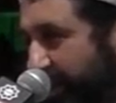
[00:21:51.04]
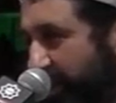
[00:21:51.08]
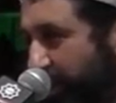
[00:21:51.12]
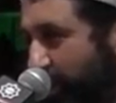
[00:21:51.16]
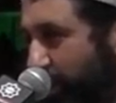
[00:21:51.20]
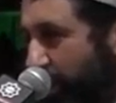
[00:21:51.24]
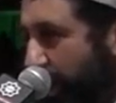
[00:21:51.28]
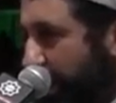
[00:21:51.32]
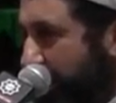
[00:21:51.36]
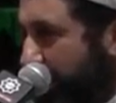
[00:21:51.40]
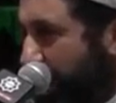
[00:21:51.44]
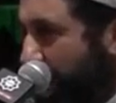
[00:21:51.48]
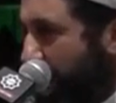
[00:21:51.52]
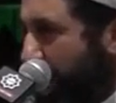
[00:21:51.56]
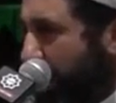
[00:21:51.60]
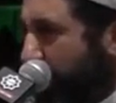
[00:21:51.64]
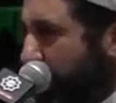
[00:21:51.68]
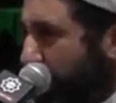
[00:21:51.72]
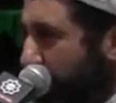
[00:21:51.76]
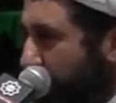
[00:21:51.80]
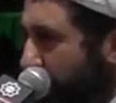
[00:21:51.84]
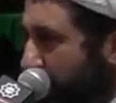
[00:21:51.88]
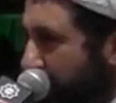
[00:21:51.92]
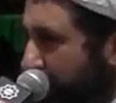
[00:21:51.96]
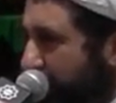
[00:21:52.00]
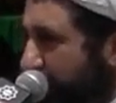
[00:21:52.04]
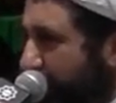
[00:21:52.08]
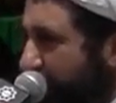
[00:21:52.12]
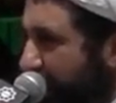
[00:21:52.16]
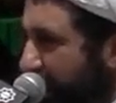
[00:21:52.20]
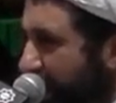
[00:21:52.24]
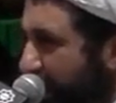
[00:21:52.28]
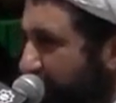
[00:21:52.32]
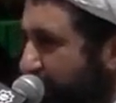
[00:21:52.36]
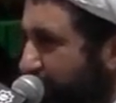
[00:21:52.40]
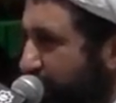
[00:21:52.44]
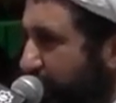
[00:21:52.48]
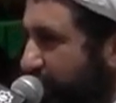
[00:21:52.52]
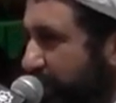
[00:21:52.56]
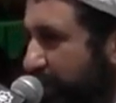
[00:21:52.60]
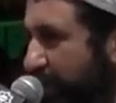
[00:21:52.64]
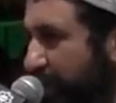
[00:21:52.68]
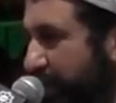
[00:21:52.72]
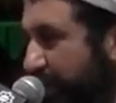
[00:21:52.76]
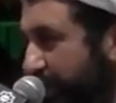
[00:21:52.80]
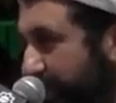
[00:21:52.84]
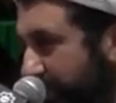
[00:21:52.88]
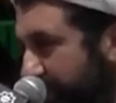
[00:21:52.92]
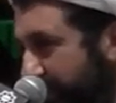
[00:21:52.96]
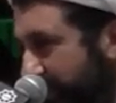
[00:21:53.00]
what arguments I have to
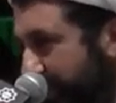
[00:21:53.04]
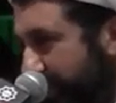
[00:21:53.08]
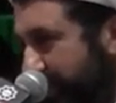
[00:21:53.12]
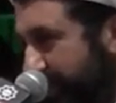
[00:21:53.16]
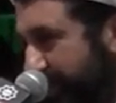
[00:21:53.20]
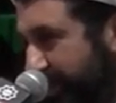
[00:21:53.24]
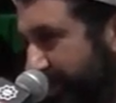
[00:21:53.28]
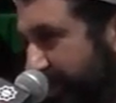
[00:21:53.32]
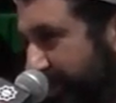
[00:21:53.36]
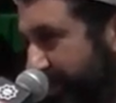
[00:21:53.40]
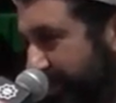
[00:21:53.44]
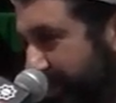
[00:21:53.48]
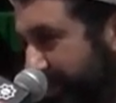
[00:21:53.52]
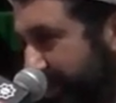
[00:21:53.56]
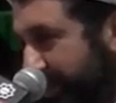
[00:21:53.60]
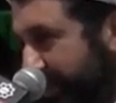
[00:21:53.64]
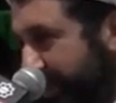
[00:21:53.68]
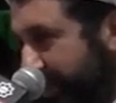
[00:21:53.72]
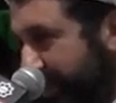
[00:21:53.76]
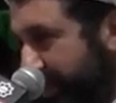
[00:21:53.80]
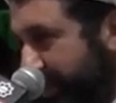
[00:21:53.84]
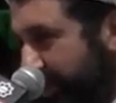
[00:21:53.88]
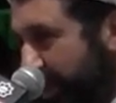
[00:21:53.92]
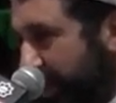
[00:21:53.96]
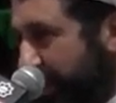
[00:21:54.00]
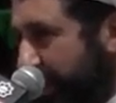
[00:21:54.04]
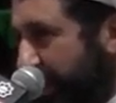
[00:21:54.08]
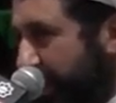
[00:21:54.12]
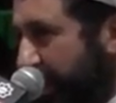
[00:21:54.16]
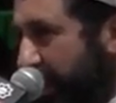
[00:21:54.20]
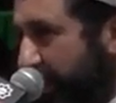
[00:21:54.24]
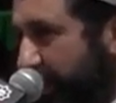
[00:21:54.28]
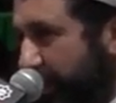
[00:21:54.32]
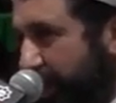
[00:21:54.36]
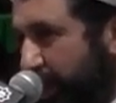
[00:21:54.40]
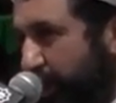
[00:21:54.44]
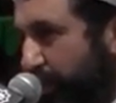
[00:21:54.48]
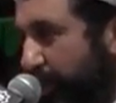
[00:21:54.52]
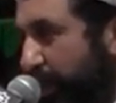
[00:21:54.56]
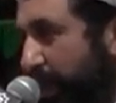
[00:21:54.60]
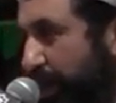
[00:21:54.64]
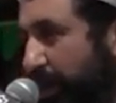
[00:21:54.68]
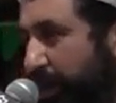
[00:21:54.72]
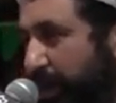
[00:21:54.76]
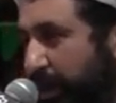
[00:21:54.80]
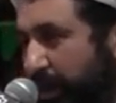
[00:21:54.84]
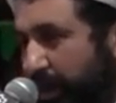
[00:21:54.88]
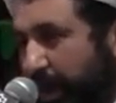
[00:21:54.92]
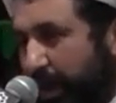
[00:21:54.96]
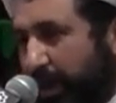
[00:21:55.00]
say? What can I say to
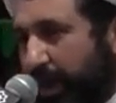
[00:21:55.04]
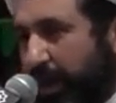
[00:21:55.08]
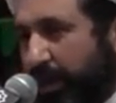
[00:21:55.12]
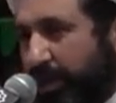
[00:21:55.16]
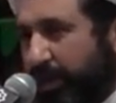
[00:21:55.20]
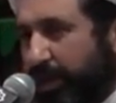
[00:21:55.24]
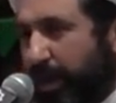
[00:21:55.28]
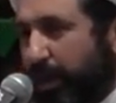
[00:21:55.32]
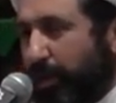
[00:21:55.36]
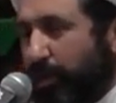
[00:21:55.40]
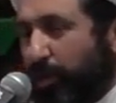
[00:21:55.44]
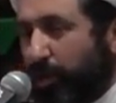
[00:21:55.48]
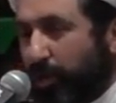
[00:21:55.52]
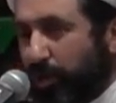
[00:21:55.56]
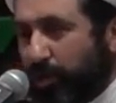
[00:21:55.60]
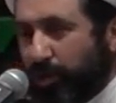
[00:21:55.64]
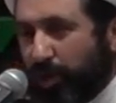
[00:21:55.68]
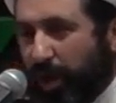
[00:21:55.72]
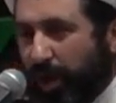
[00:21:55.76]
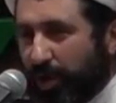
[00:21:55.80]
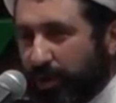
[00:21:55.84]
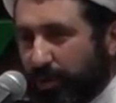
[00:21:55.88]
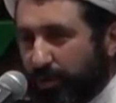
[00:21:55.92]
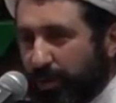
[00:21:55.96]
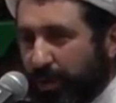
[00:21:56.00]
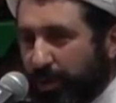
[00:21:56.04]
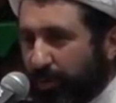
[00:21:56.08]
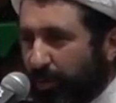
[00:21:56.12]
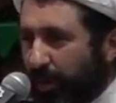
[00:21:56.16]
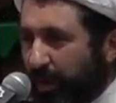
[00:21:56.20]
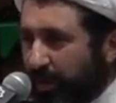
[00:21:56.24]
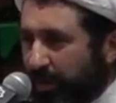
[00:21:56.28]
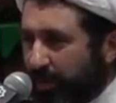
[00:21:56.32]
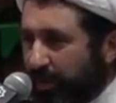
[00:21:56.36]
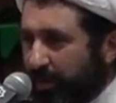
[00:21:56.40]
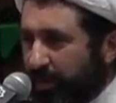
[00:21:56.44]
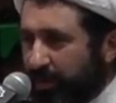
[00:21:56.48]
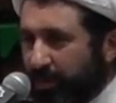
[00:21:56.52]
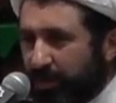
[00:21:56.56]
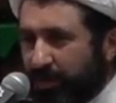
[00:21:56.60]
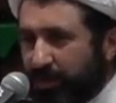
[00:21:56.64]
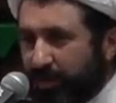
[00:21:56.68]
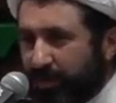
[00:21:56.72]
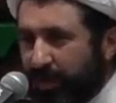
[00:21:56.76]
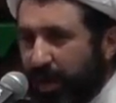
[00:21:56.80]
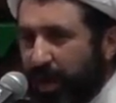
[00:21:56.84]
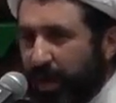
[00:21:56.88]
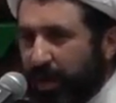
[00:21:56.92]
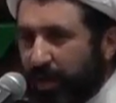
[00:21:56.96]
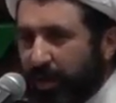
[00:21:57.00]
Allah? Can I say your judgment was
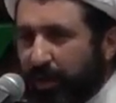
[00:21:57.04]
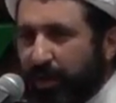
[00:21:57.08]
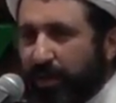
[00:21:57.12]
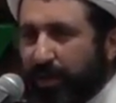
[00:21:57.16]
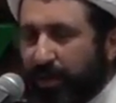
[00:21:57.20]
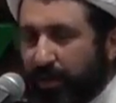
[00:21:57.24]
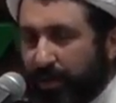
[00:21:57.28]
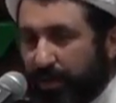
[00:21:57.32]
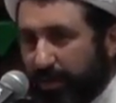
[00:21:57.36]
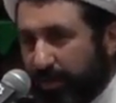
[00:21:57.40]
wrong?